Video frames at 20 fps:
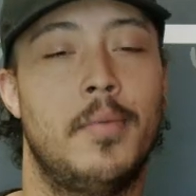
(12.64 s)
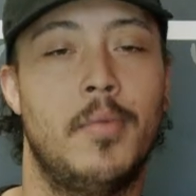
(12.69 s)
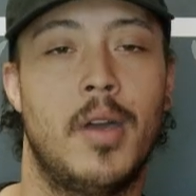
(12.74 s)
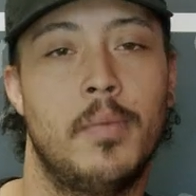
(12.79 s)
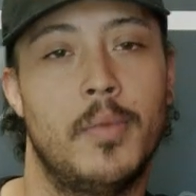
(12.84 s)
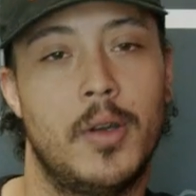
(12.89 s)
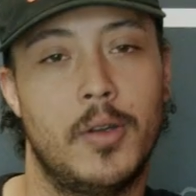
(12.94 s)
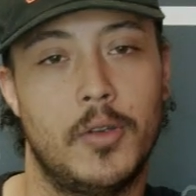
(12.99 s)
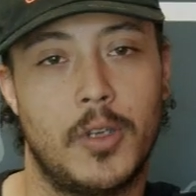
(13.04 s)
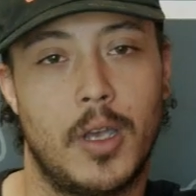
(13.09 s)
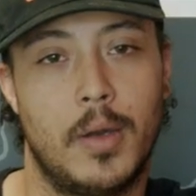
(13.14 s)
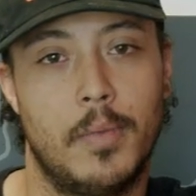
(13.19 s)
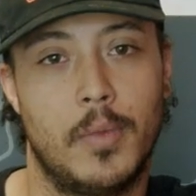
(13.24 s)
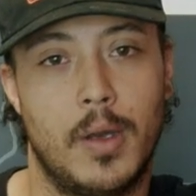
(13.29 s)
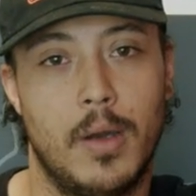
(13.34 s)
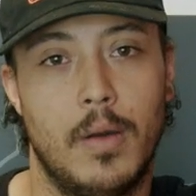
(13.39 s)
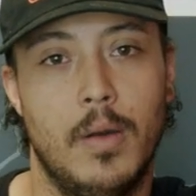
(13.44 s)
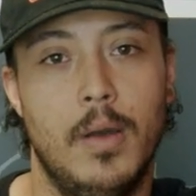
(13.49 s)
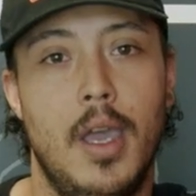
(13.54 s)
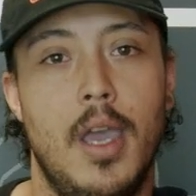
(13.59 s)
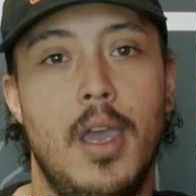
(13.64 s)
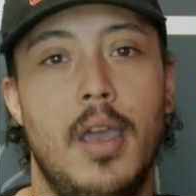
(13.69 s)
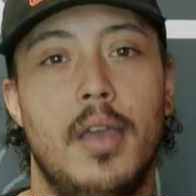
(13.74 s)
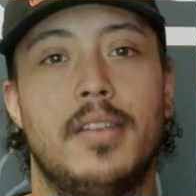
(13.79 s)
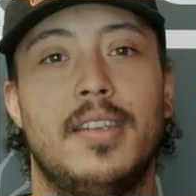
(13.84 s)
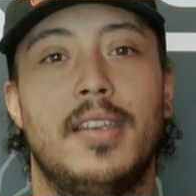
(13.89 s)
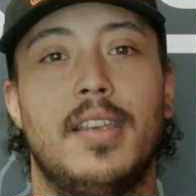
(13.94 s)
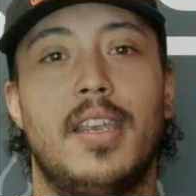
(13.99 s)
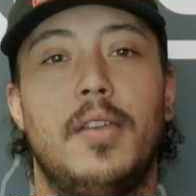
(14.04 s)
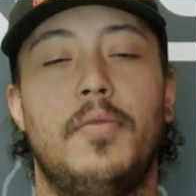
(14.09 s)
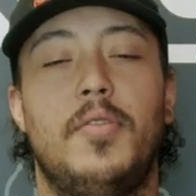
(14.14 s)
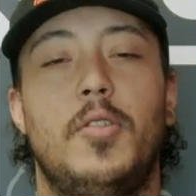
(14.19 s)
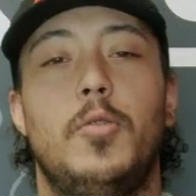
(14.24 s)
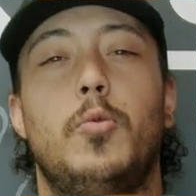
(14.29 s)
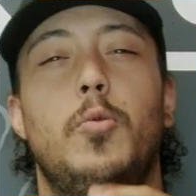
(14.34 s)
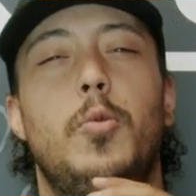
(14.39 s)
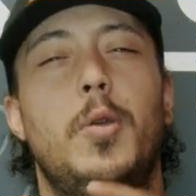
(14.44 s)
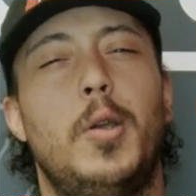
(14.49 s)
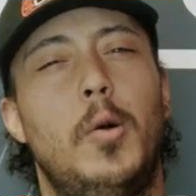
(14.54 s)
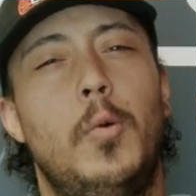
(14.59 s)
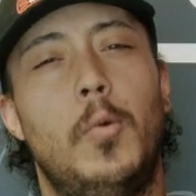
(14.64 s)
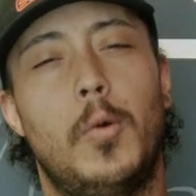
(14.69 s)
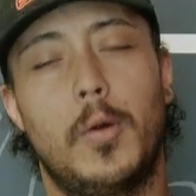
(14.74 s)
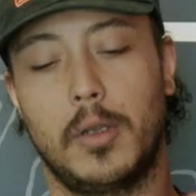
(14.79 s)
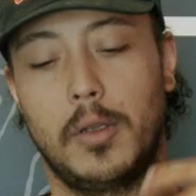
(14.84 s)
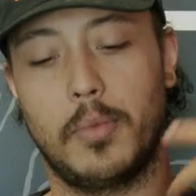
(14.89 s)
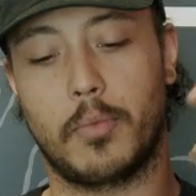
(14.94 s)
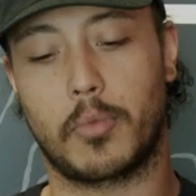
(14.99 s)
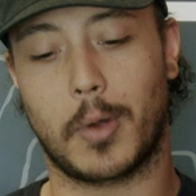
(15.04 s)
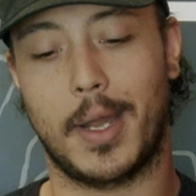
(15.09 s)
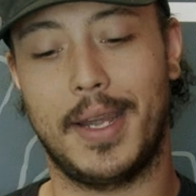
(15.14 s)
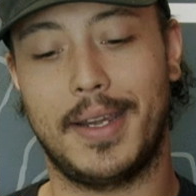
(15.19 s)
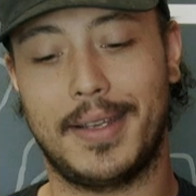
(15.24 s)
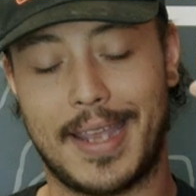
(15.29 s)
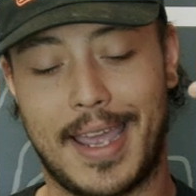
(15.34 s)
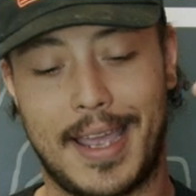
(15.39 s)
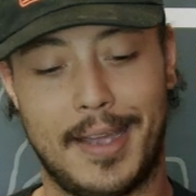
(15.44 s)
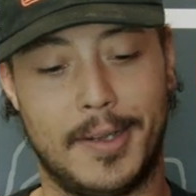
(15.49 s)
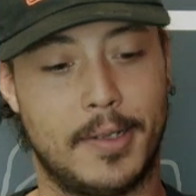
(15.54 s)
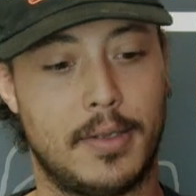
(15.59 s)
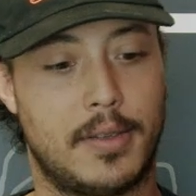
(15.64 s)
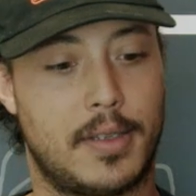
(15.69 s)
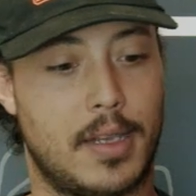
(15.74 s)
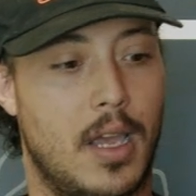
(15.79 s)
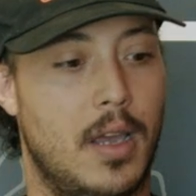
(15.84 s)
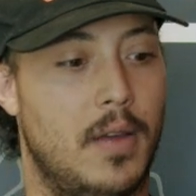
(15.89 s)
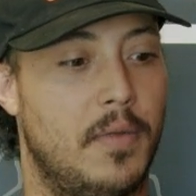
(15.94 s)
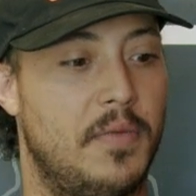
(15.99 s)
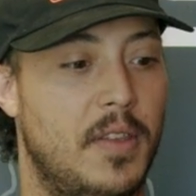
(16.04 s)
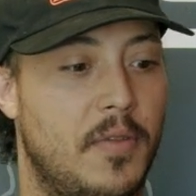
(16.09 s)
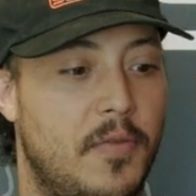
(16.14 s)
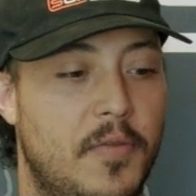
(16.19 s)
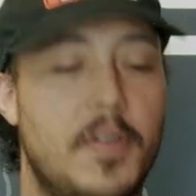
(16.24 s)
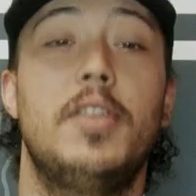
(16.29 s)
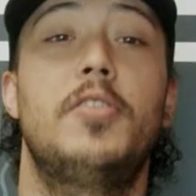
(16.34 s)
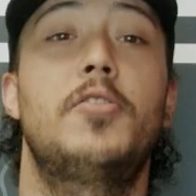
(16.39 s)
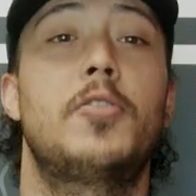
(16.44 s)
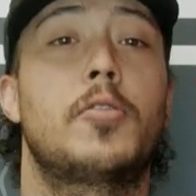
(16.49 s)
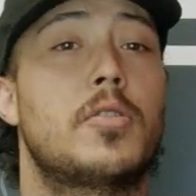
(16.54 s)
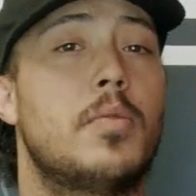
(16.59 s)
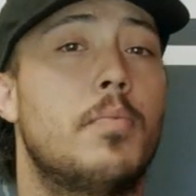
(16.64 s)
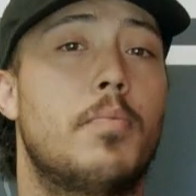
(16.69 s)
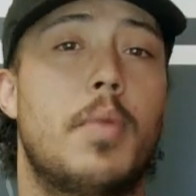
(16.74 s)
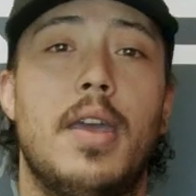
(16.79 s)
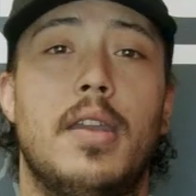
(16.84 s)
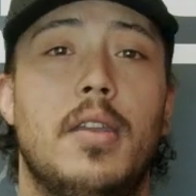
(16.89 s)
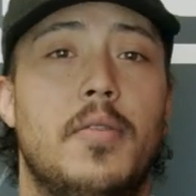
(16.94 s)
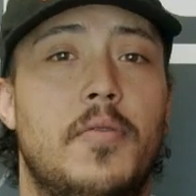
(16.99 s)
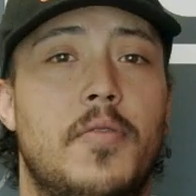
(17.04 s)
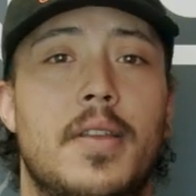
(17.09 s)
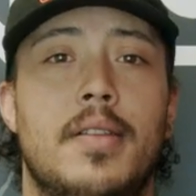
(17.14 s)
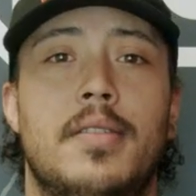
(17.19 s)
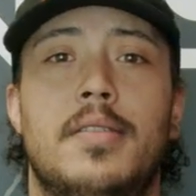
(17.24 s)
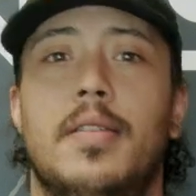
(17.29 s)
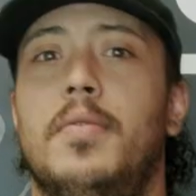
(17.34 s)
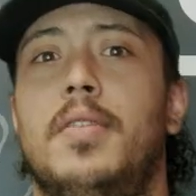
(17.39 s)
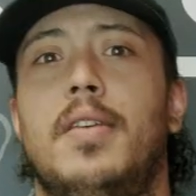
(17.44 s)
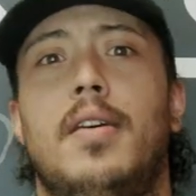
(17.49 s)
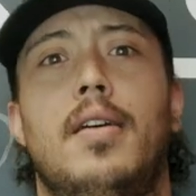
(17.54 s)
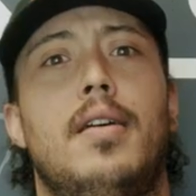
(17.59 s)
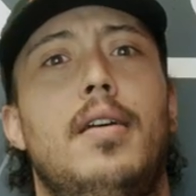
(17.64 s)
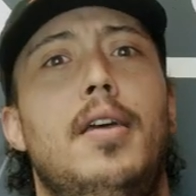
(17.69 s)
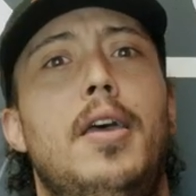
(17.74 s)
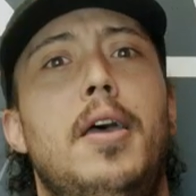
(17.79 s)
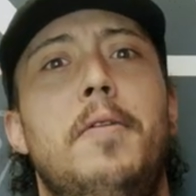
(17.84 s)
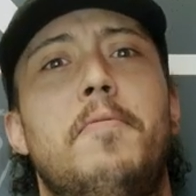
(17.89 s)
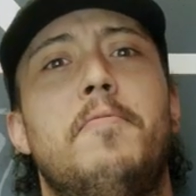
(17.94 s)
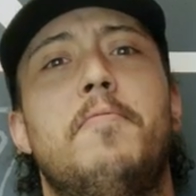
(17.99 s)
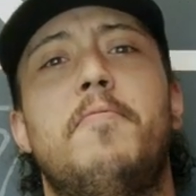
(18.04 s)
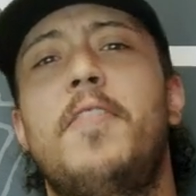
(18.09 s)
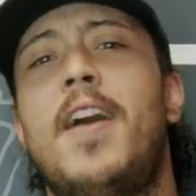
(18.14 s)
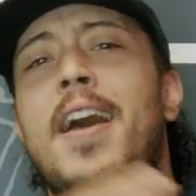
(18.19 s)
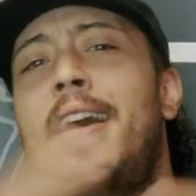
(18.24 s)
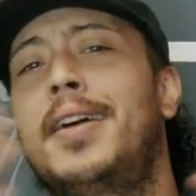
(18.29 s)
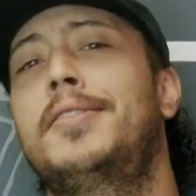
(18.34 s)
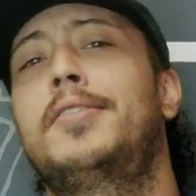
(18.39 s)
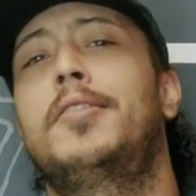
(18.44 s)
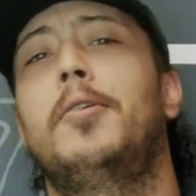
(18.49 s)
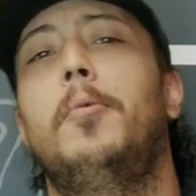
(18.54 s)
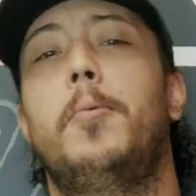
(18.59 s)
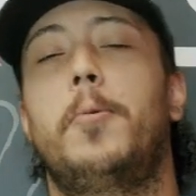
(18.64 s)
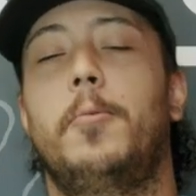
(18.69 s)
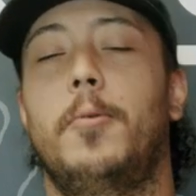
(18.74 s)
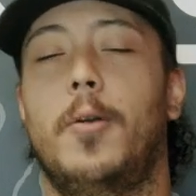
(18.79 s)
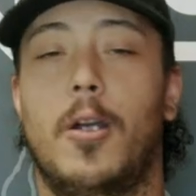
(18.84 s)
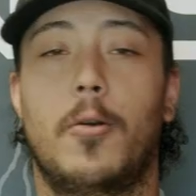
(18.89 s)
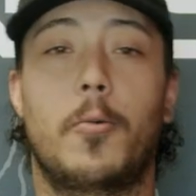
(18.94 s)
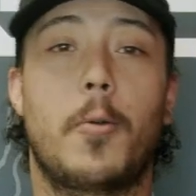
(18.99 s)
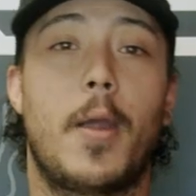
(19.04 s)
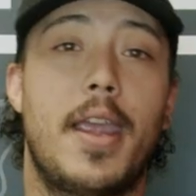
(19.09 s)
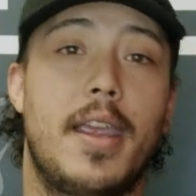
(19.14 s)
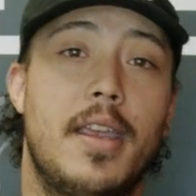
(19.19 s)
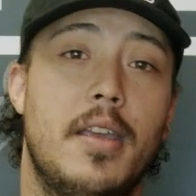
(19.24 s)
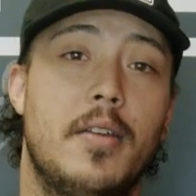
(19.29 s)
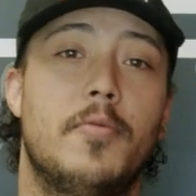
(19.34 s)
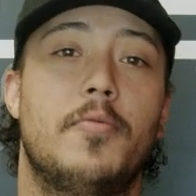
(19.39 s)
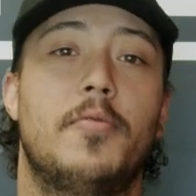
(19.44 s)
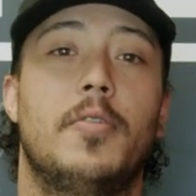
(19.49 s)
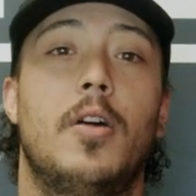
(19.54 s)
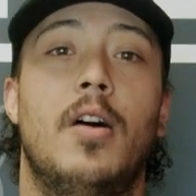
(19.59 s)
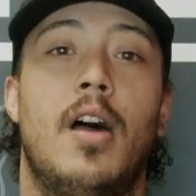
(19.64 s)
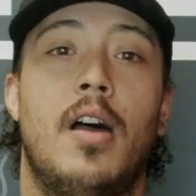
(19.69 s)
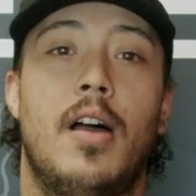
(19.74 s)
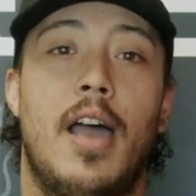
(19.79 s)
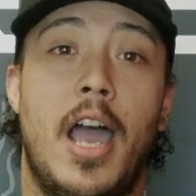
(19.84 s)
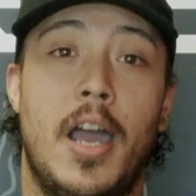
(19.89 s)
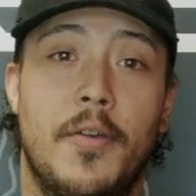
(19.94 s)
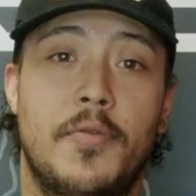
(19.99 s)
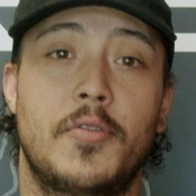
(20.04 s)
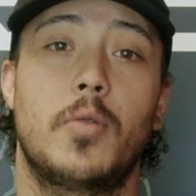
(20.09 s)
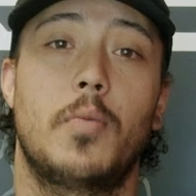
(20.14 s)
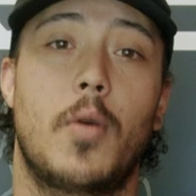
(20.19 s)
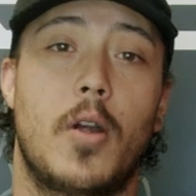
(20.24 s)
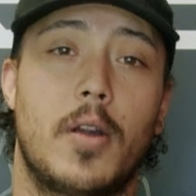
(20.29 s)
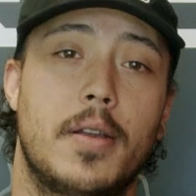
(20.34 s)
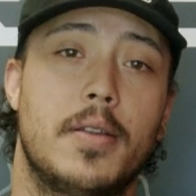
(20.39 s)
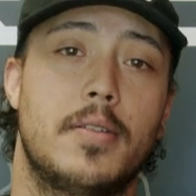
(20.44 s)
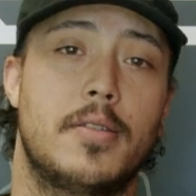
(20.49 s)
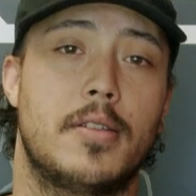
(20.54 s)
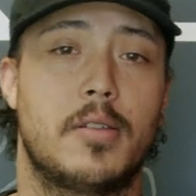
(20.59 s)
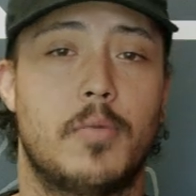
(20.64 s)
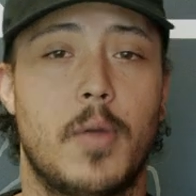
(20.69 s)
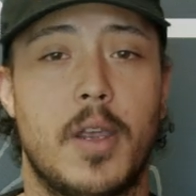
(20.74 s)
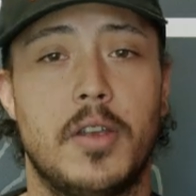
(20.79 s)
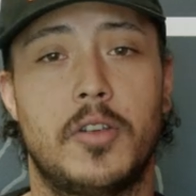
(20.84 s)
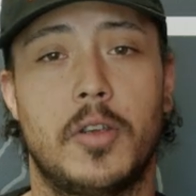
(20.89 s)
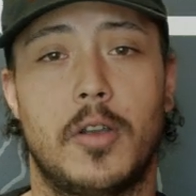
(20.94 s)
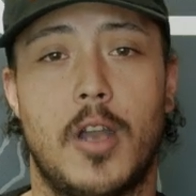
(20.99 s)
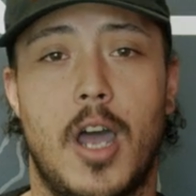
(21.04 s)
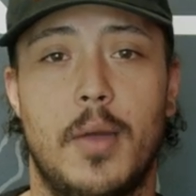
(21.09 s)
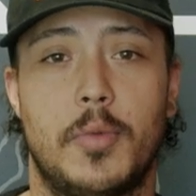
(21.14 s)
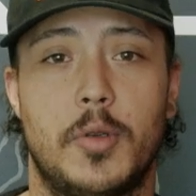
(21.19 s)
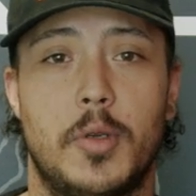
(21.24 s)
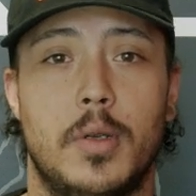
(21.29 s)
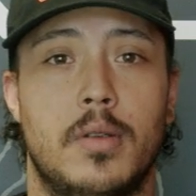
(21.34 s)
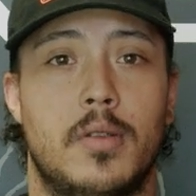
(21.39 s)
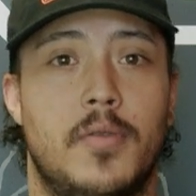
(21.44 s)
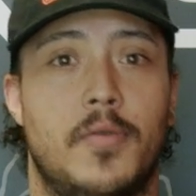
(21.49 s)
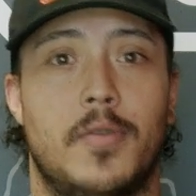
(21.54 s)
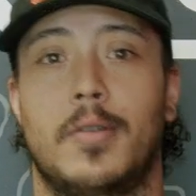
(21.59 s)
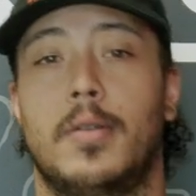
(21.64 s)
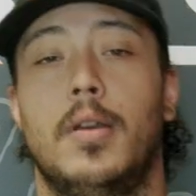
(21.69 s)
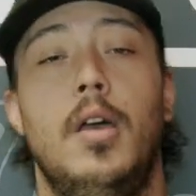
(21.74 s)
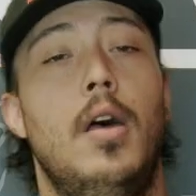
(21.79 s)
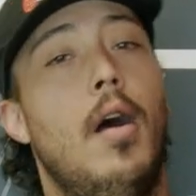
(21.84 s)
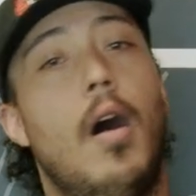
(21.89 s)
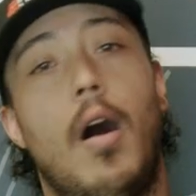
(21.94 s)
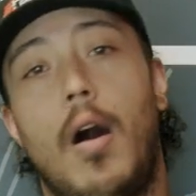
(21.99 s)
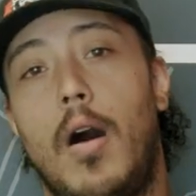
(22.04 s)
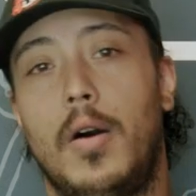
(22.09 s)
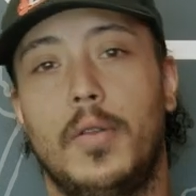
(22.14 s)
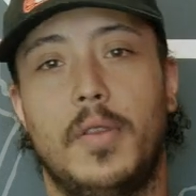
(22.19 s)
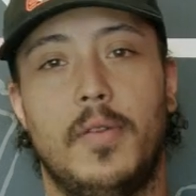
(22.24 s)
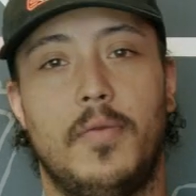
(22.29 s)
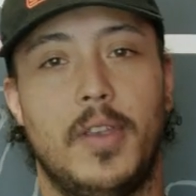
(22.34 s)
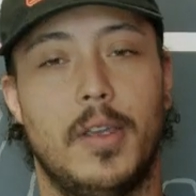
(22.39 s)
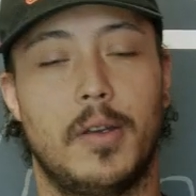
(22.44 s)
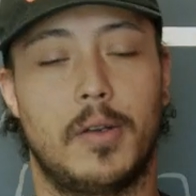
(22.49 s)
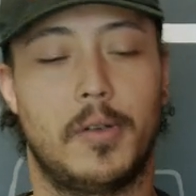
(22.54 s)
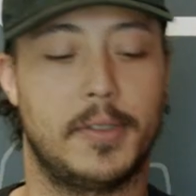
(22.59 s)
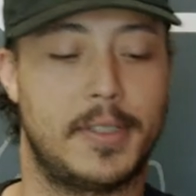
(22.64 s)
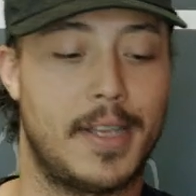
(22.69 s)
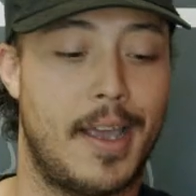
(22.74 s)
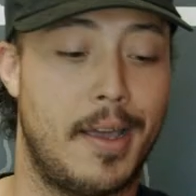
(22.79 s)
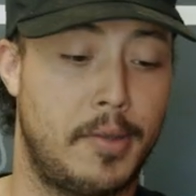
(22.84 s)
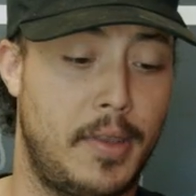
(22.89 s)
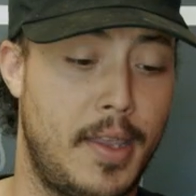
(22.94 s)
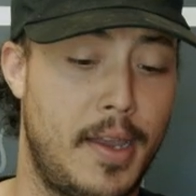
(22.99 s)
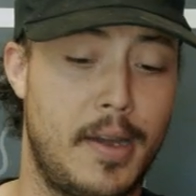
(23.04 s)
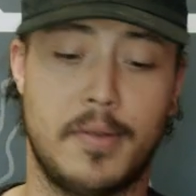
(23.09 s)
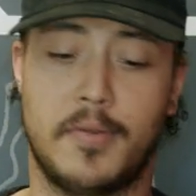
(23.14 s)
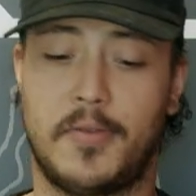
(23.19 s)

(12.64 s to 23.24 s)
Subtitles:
mumbo jumbo to give you real world breakdowns of the features and benefits of the vast array of aftermarket suspension options for all the vehicles out there.